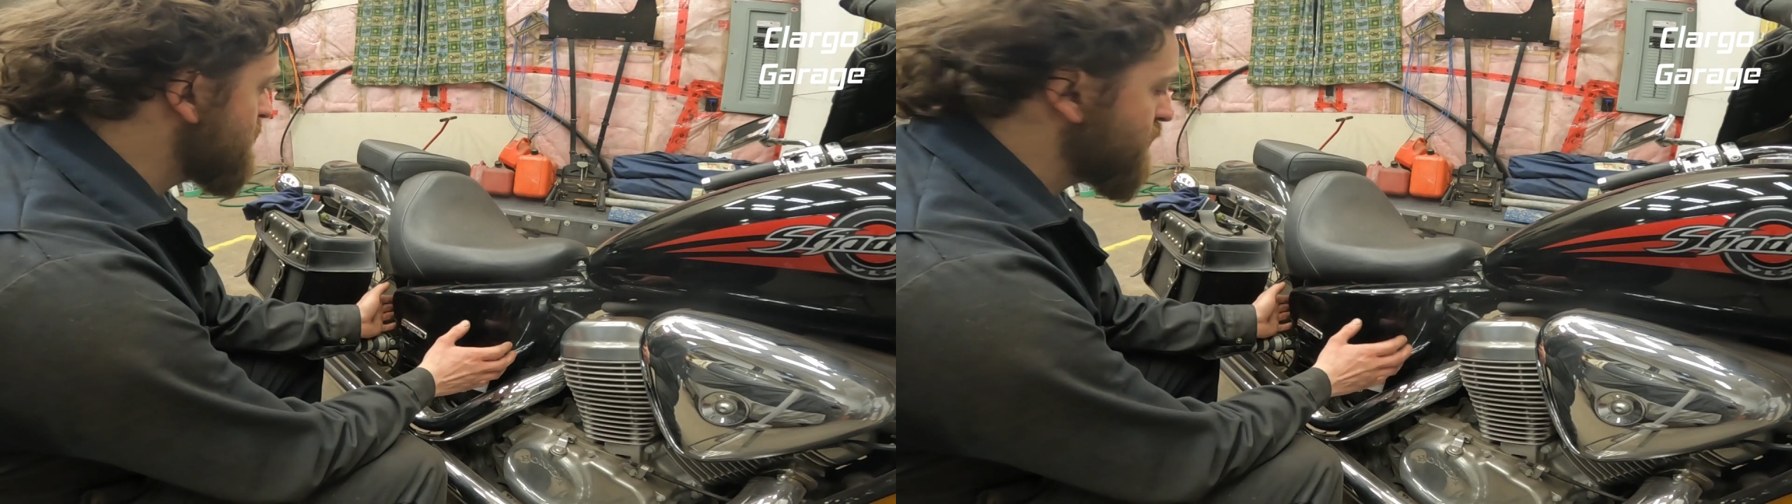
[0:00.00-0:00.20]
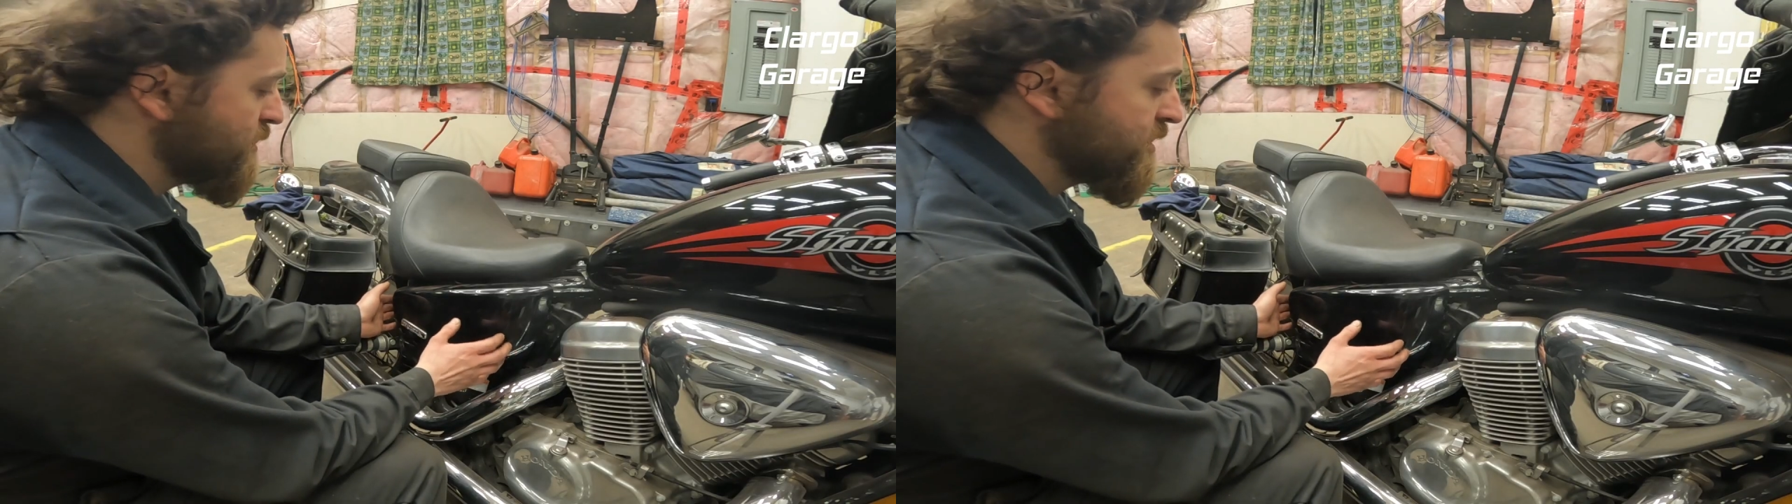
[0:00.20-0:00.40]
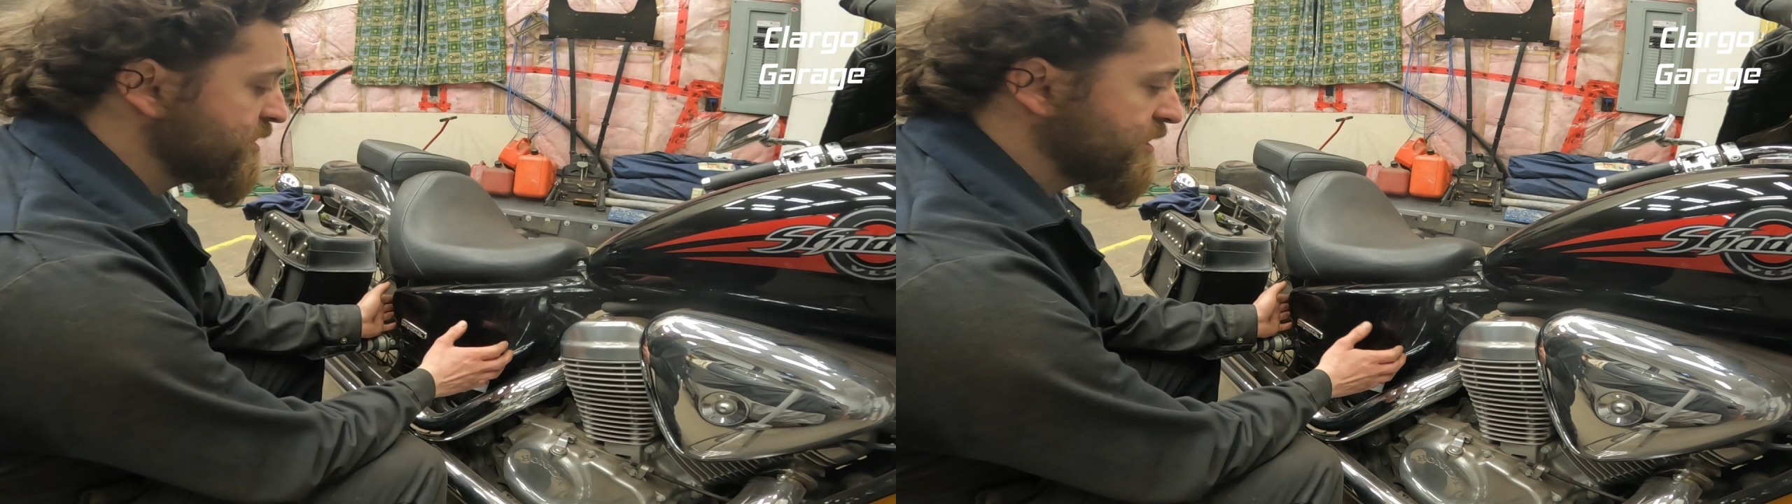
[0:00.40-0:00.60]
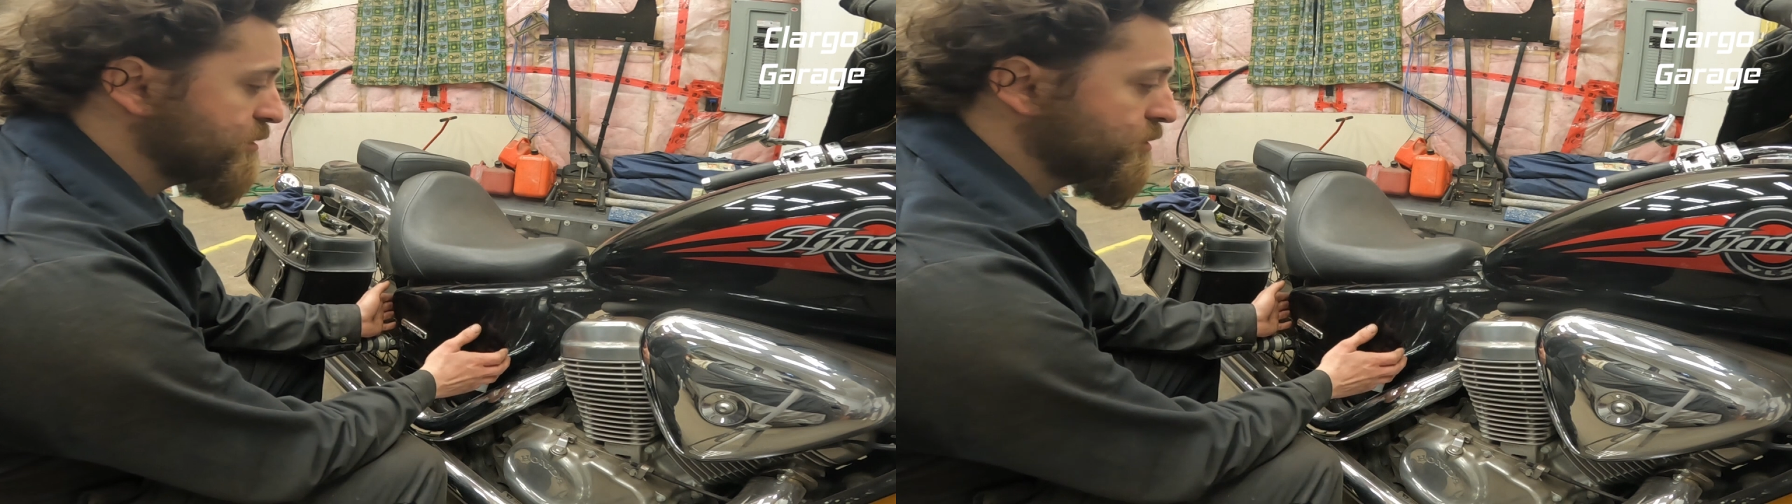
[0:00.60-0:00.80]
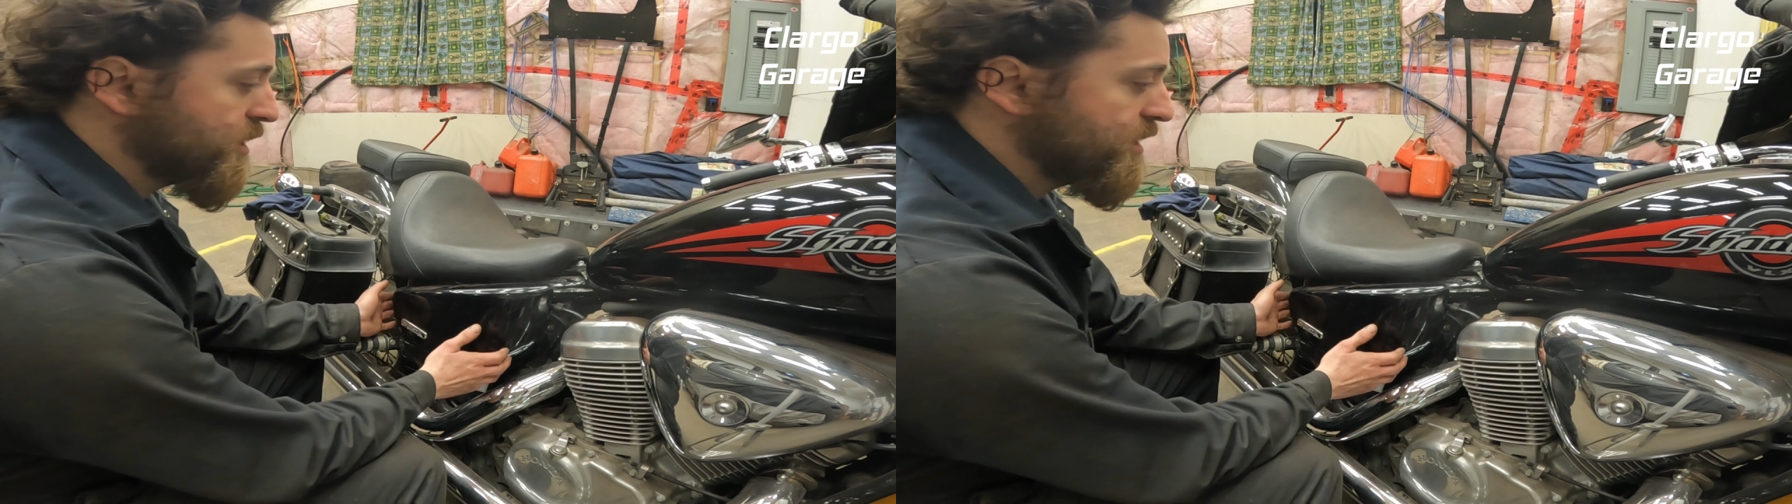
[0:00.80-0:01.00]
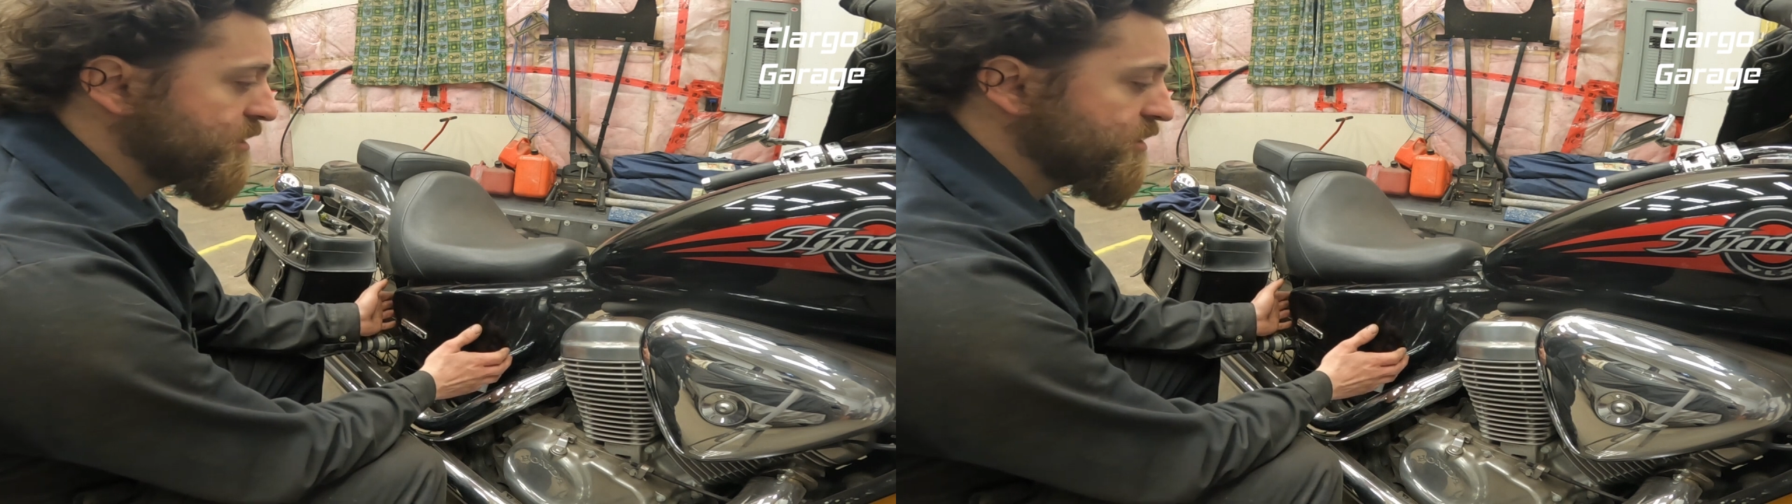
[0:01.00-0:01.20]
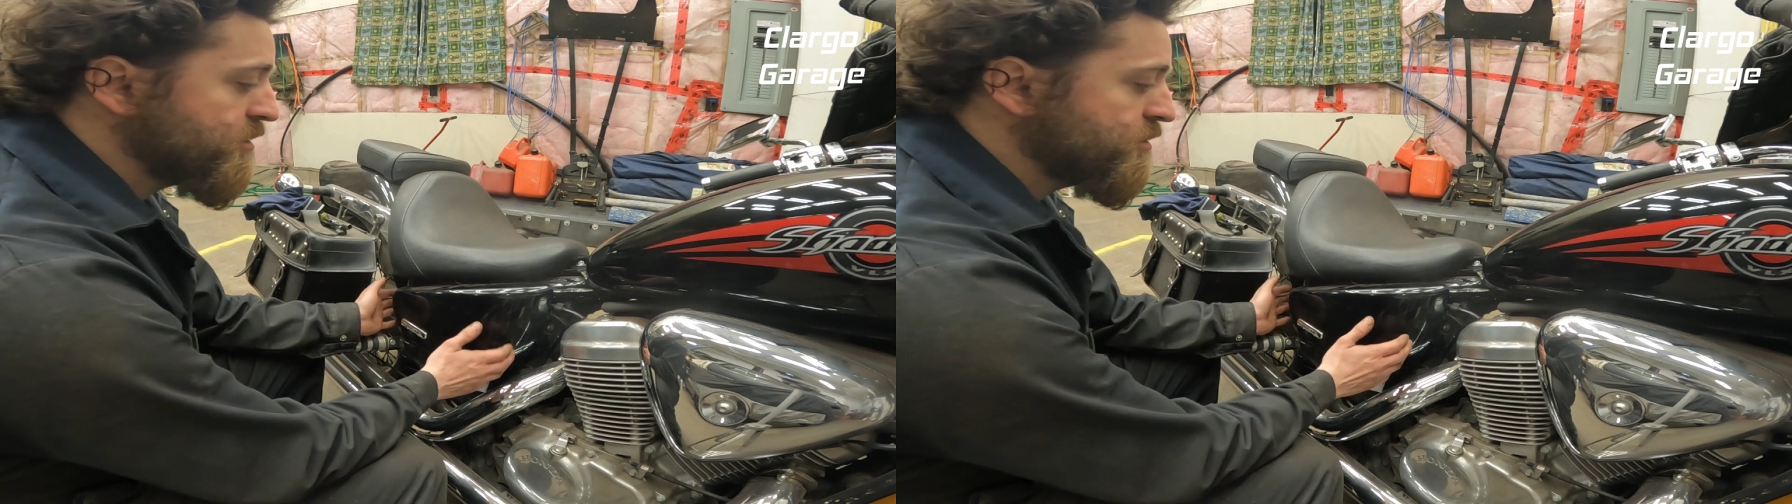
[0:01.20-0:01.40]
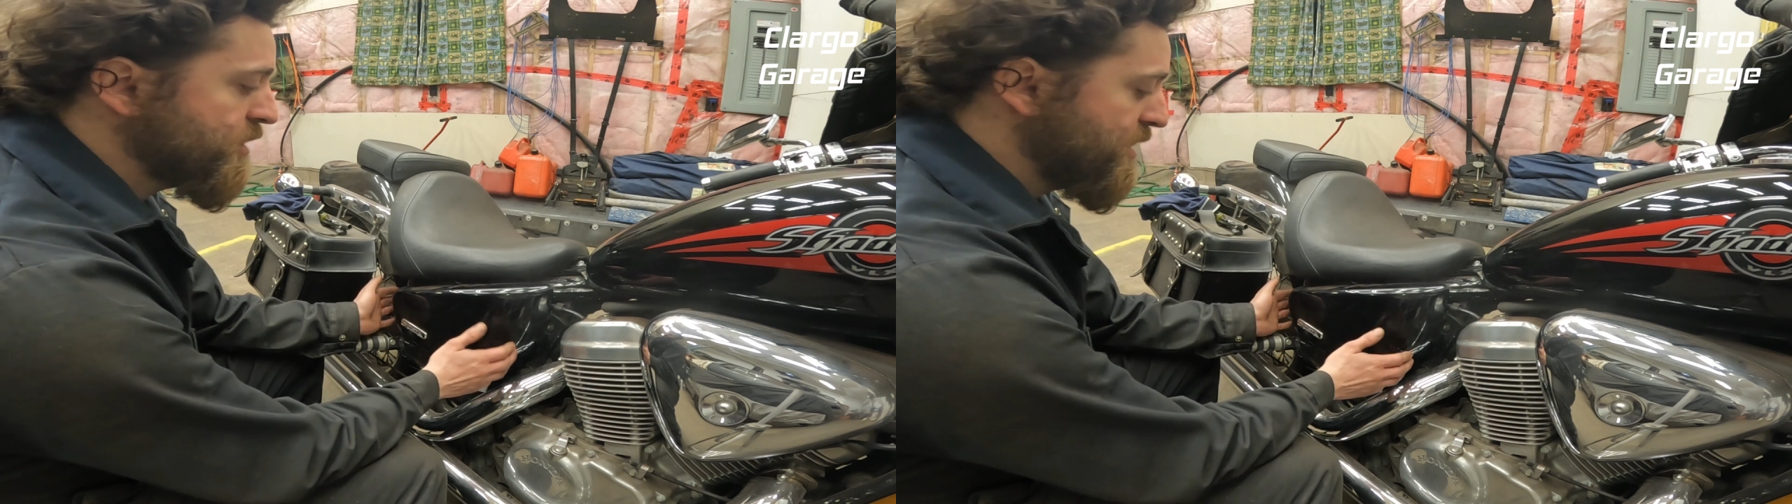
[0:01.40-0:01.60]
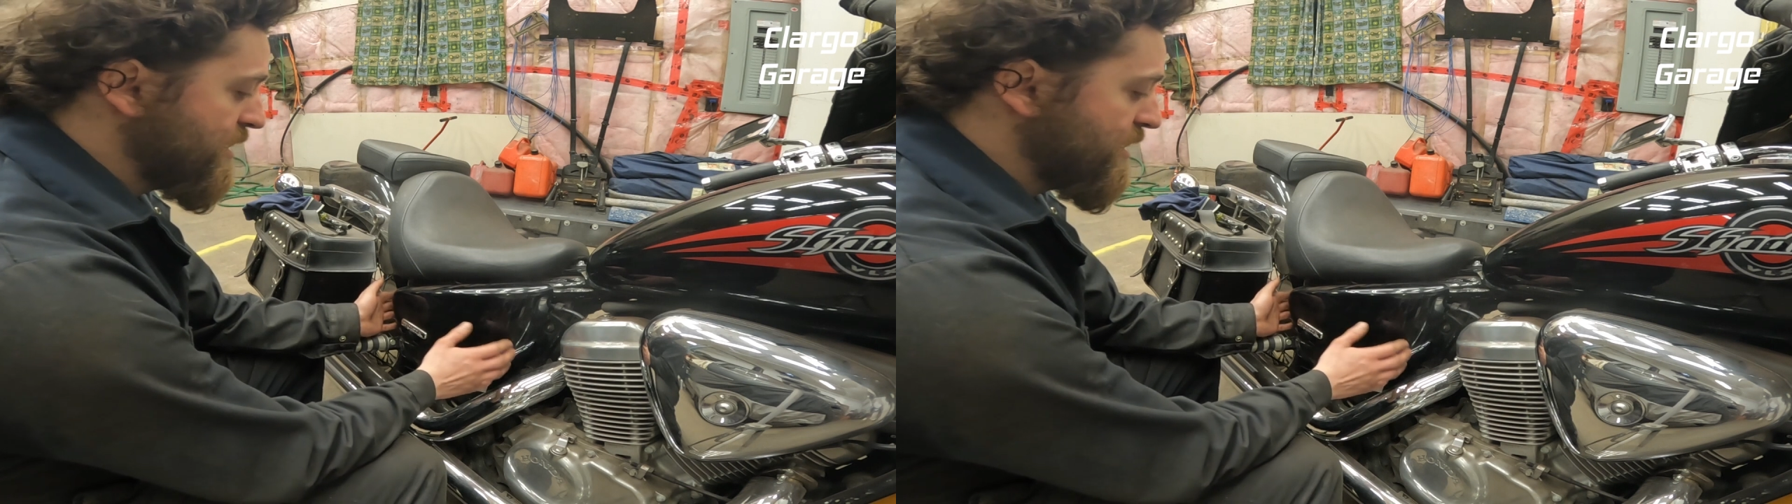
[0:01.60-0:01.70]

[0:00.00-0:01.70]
first thing we're going to do